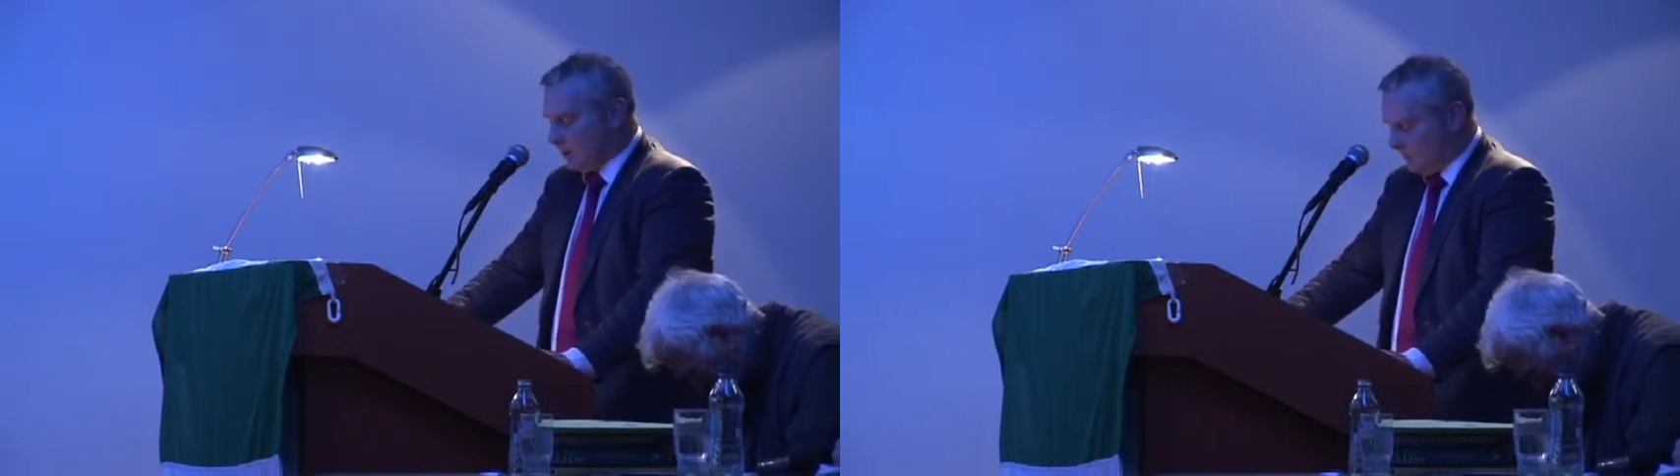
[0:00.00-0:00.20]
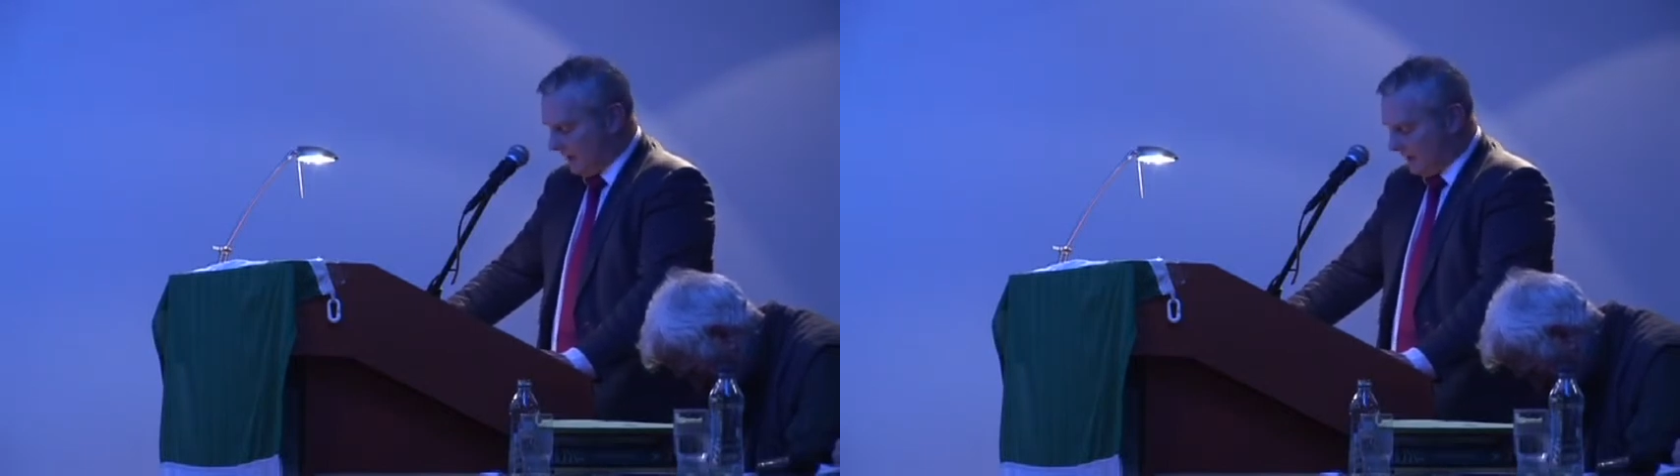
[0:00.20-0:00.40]

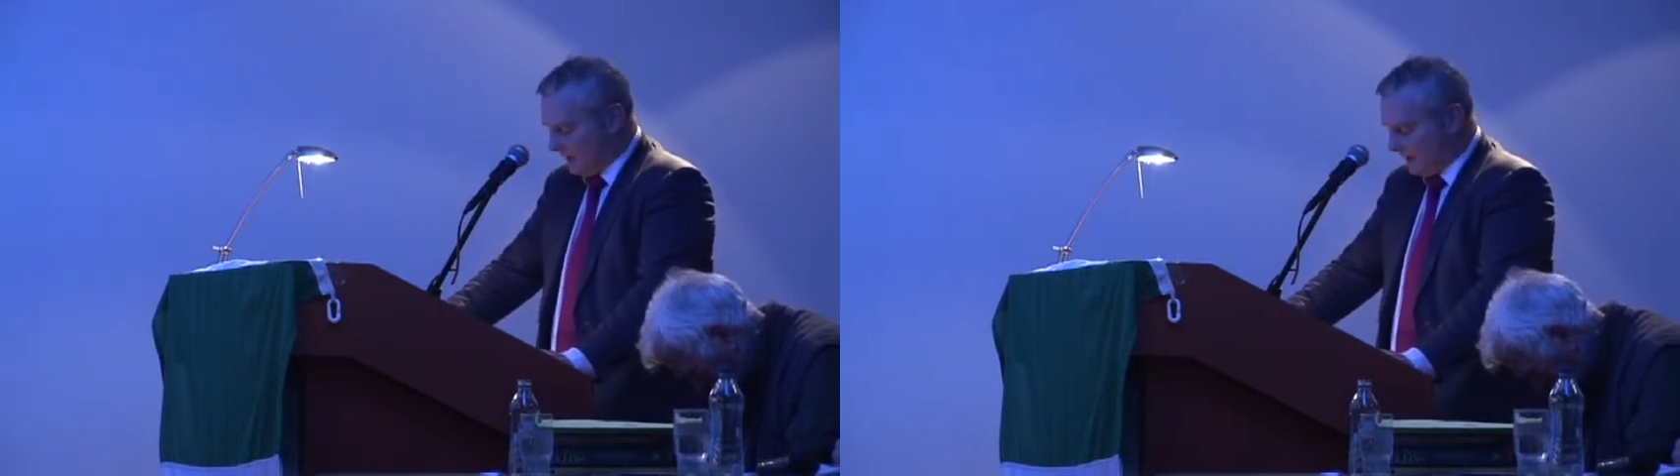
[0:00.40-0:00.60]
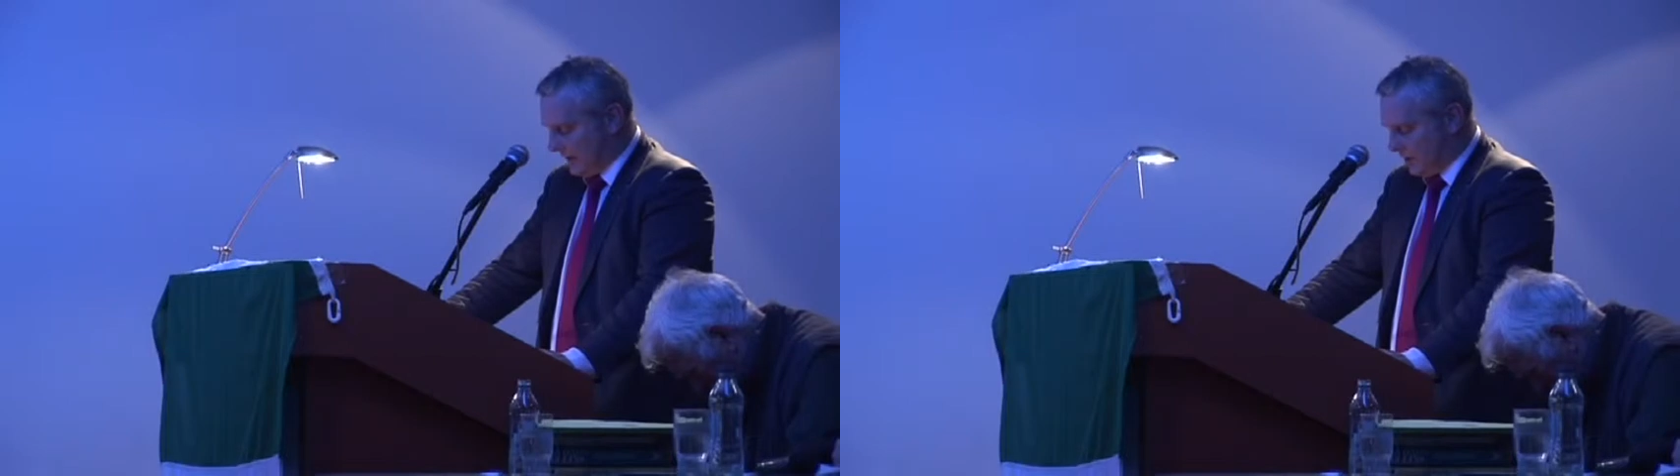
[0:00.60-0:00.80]
20th
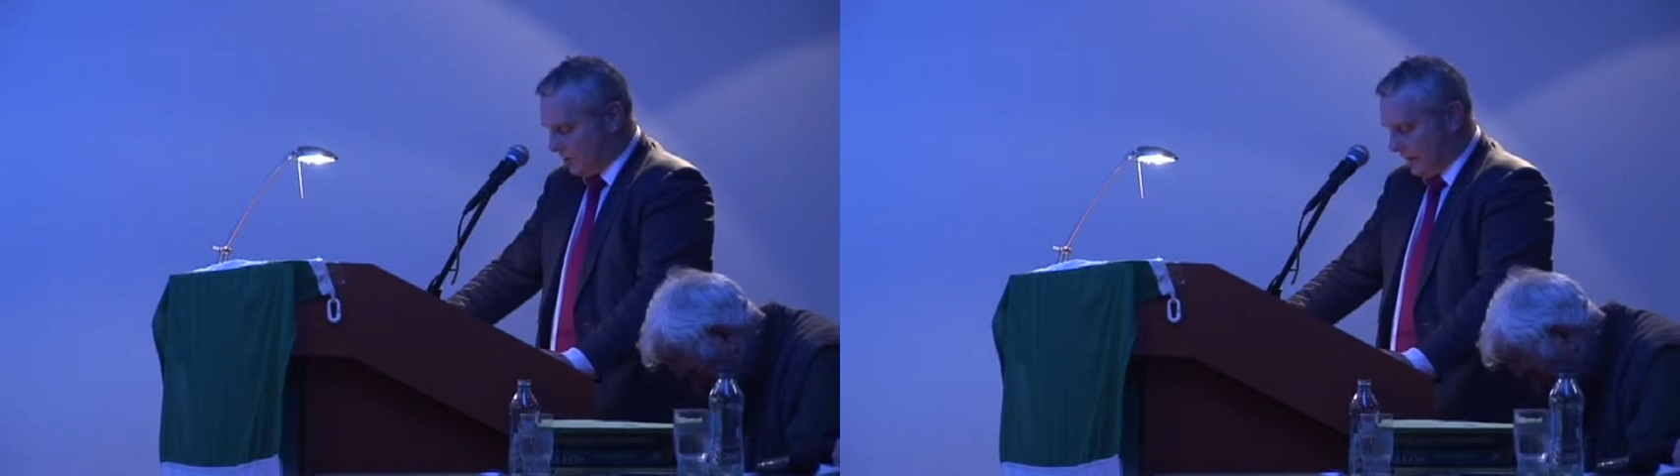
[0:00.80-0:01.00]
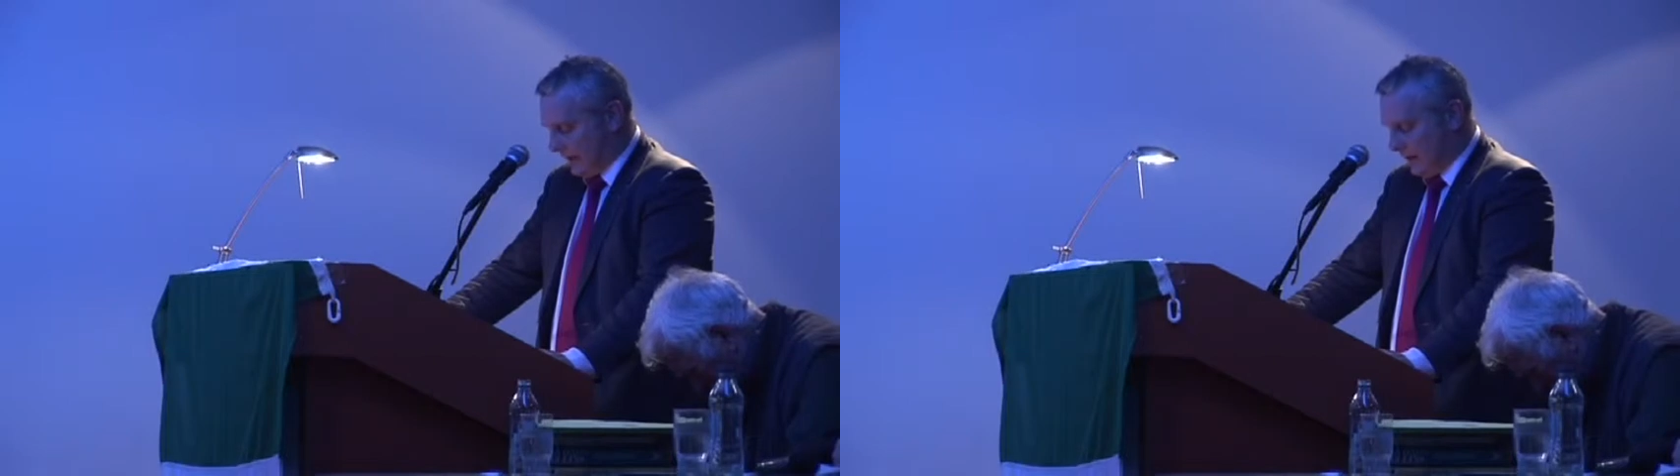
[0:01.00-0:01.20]

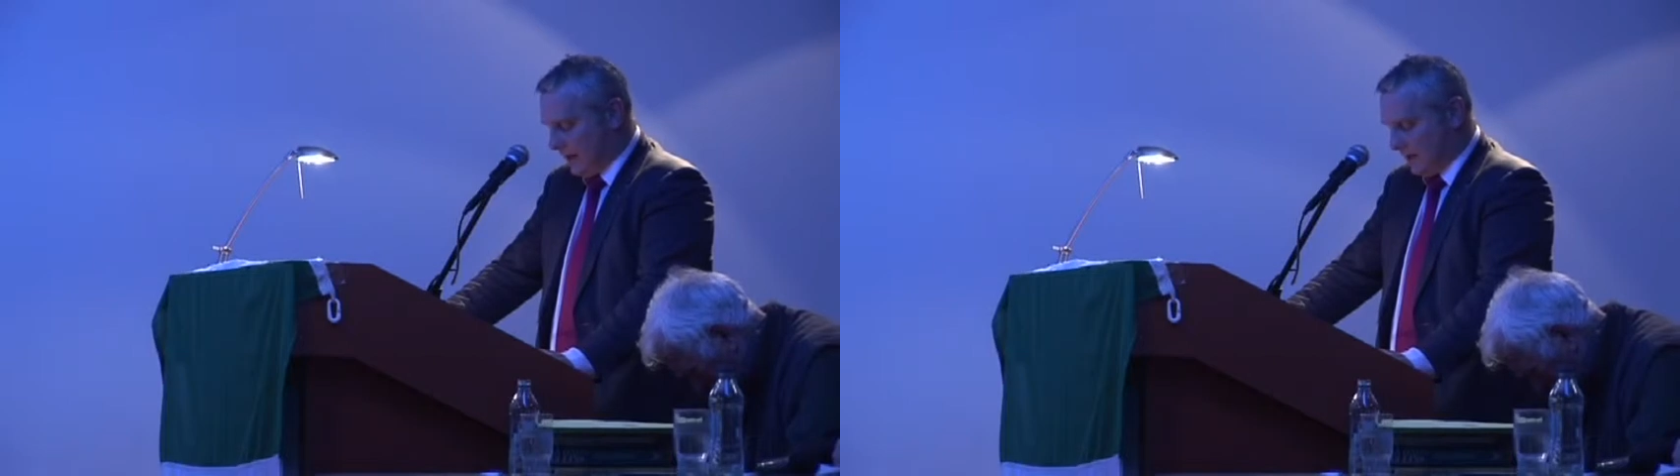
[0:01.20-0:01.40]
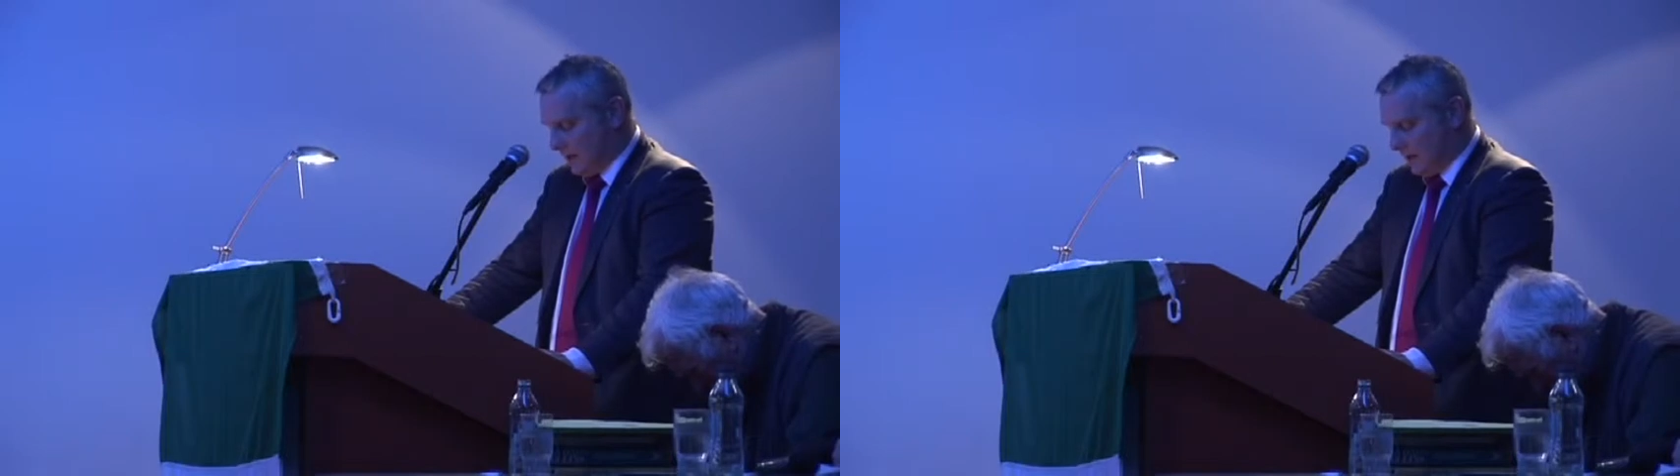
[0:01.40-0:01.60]
century
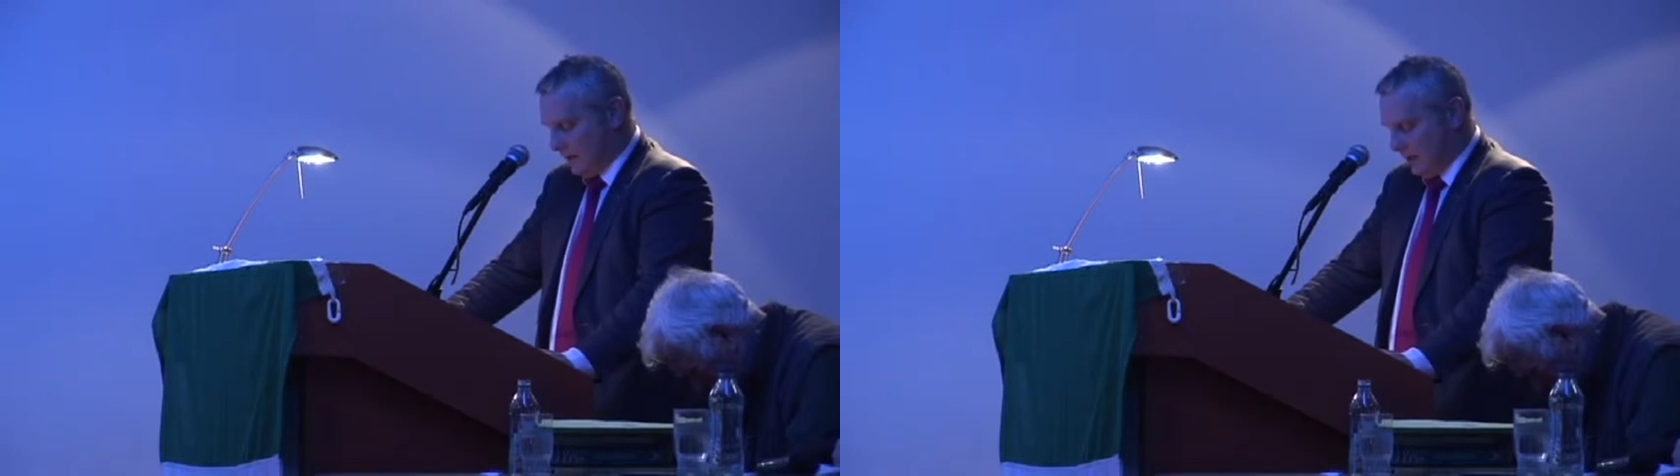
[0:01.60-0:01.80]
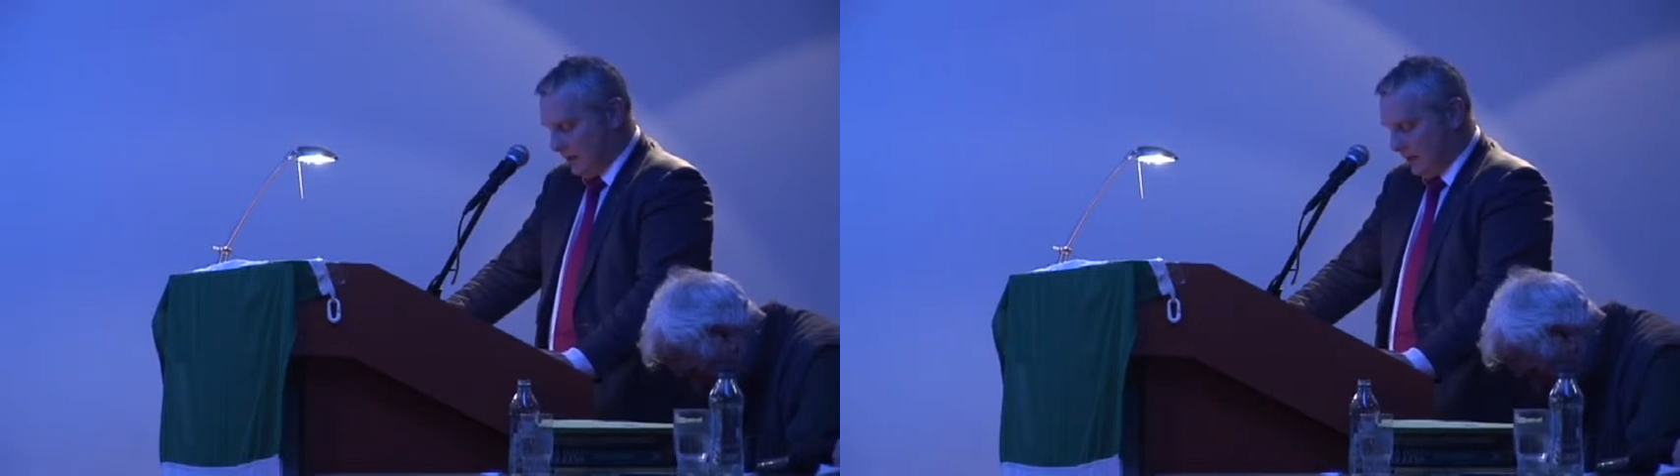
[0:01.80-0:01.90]
Ireland